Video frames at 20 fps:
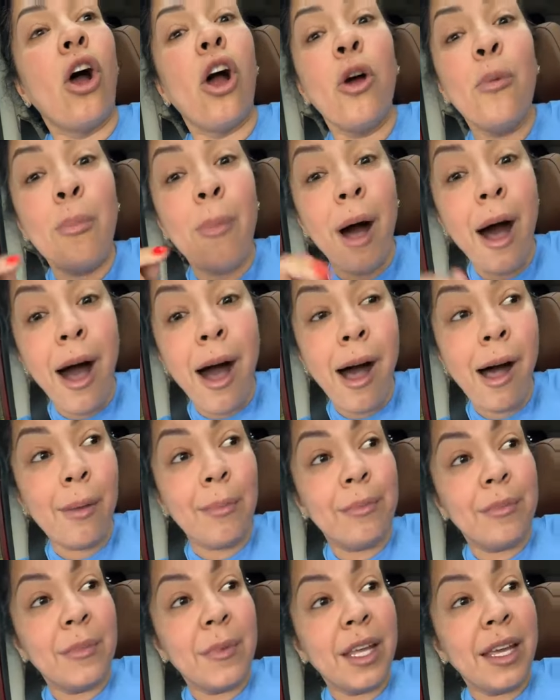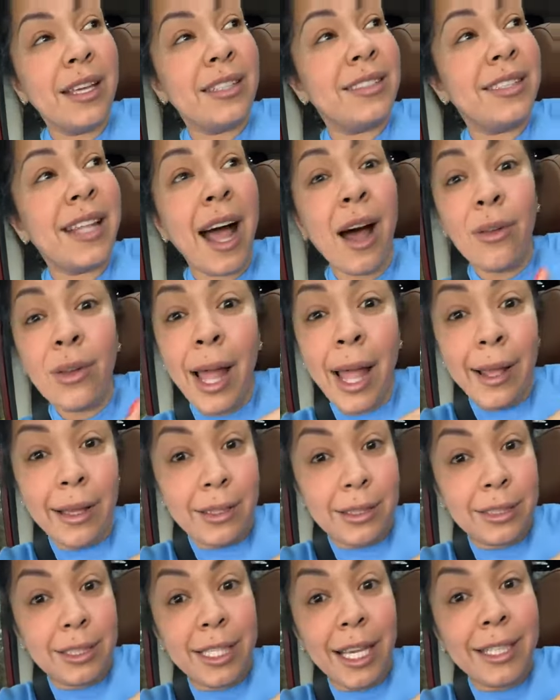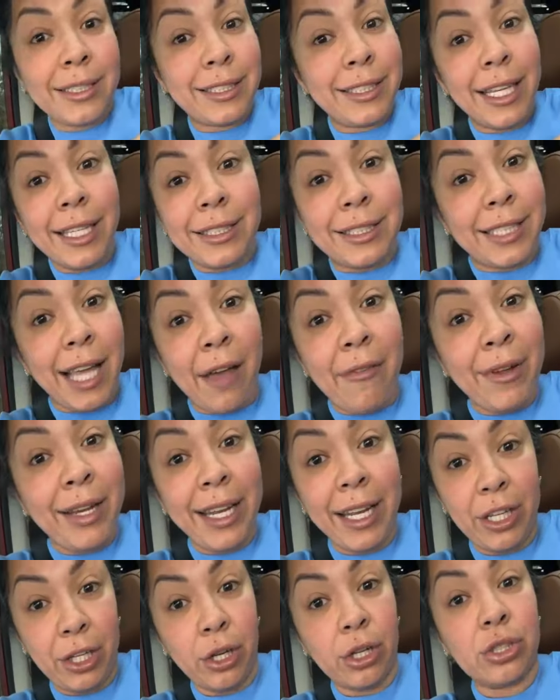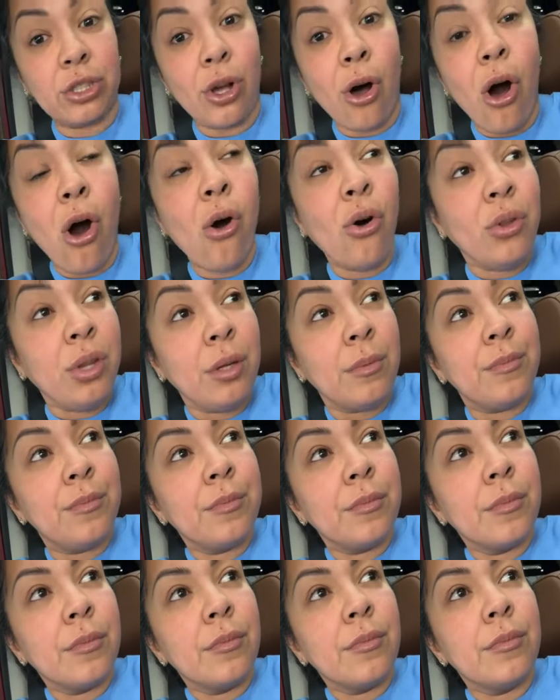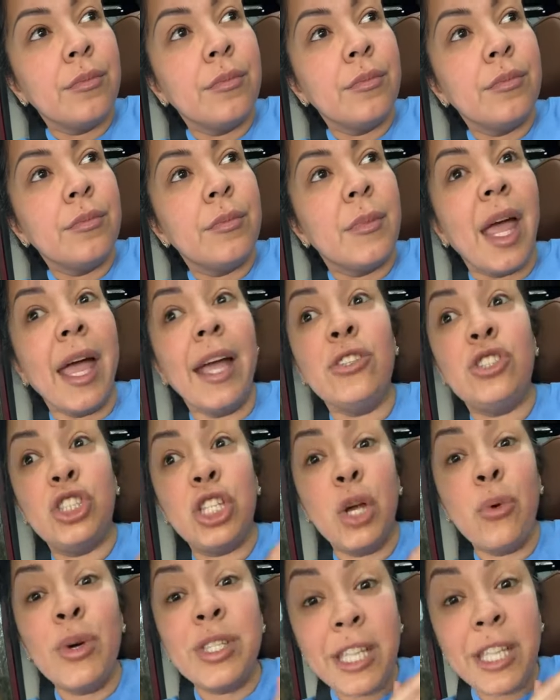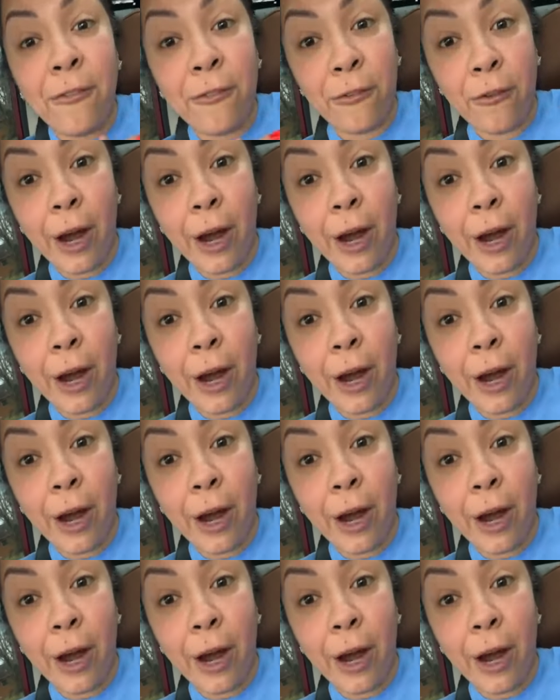Her mom is now like 60, 70 years old, and she was